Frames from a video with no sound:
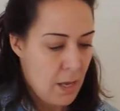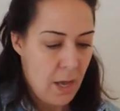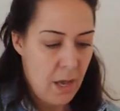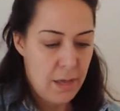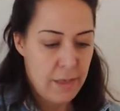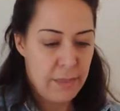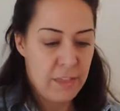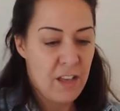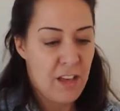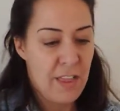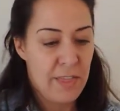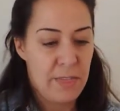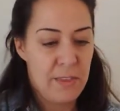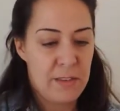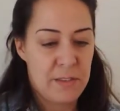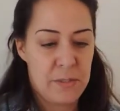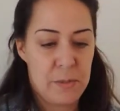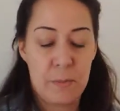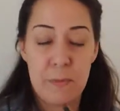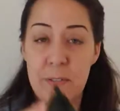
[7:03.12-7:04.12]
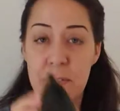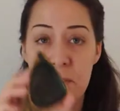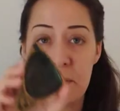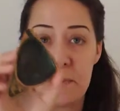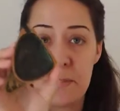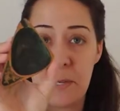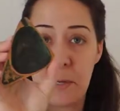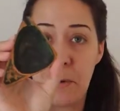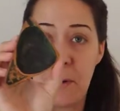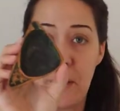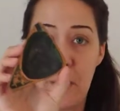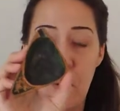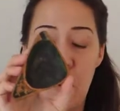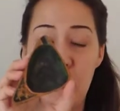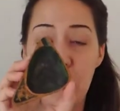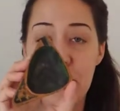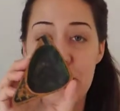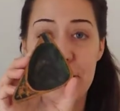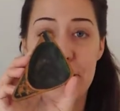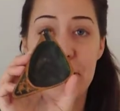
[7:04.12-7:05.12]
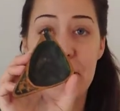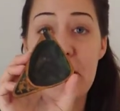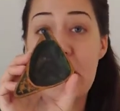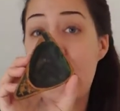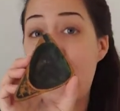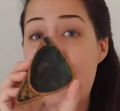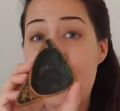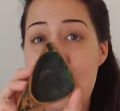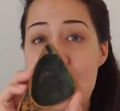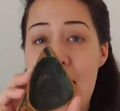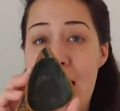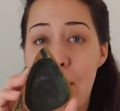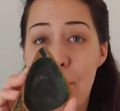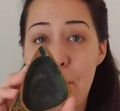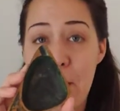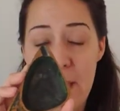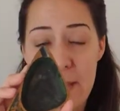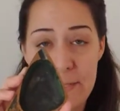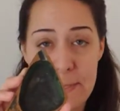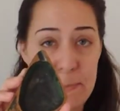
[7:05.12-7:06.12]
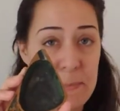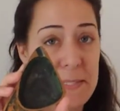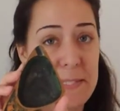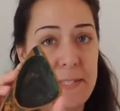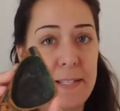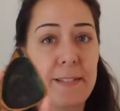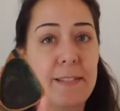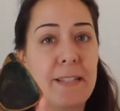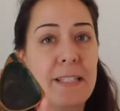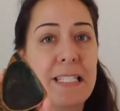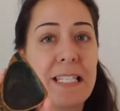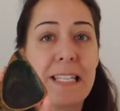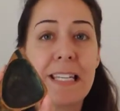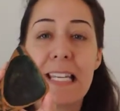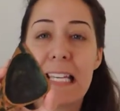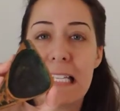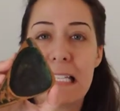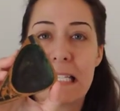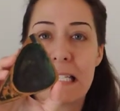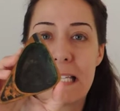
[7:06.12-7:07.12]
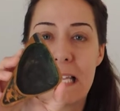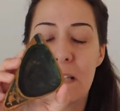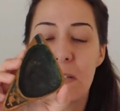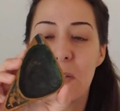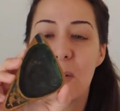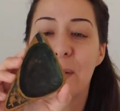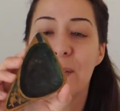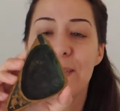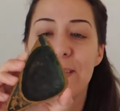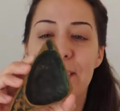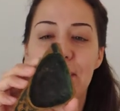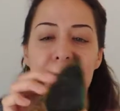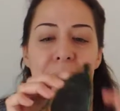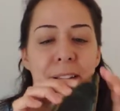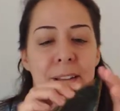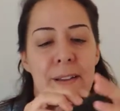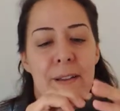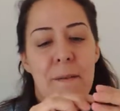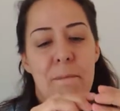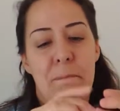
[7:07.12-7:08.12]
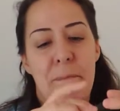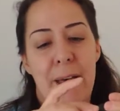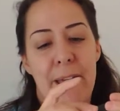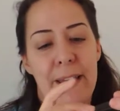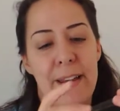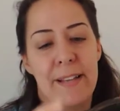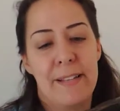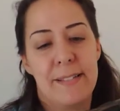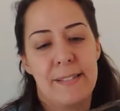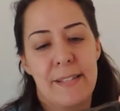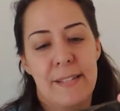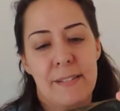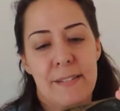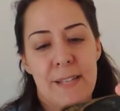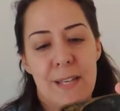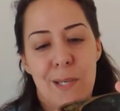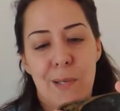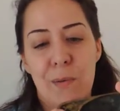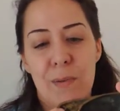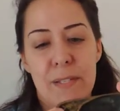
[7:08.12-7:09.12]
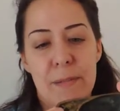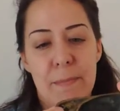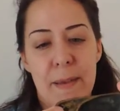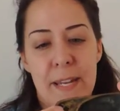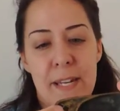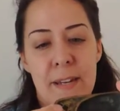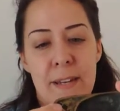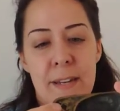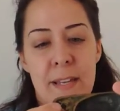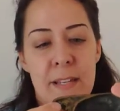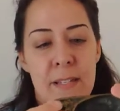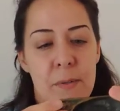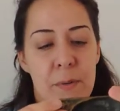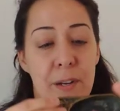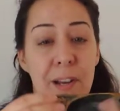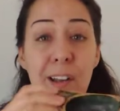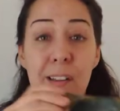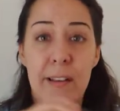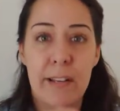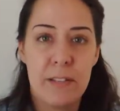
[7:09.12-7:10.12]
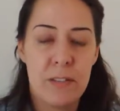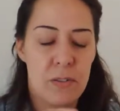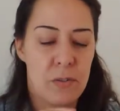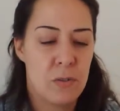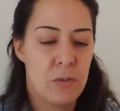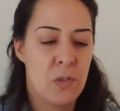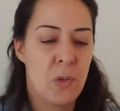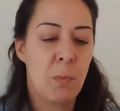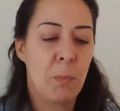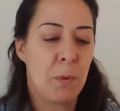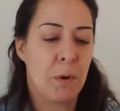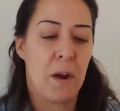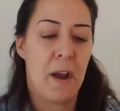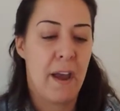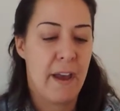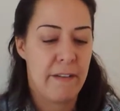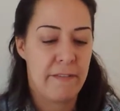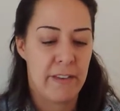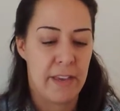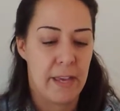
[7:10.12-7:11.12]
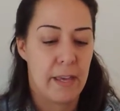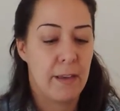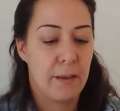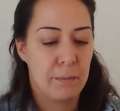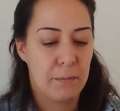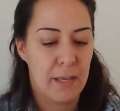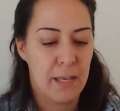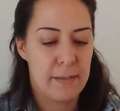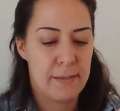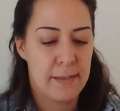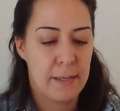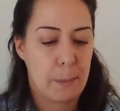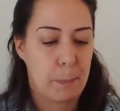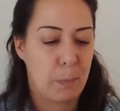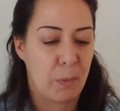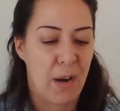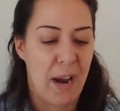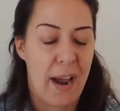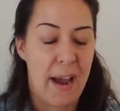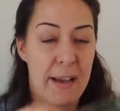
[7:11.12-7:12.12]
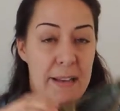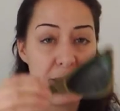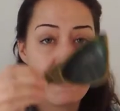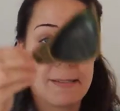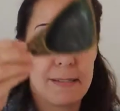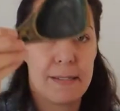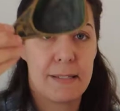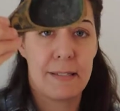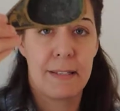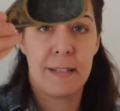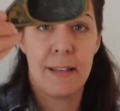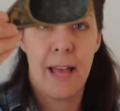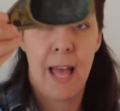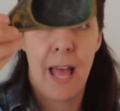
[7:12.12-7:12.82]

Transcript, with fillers: I thought this was a cigarette holder. It is not. My husband says it's an incense holder, but it says it was made in Israel. It's super heavy. I'm guessing brass.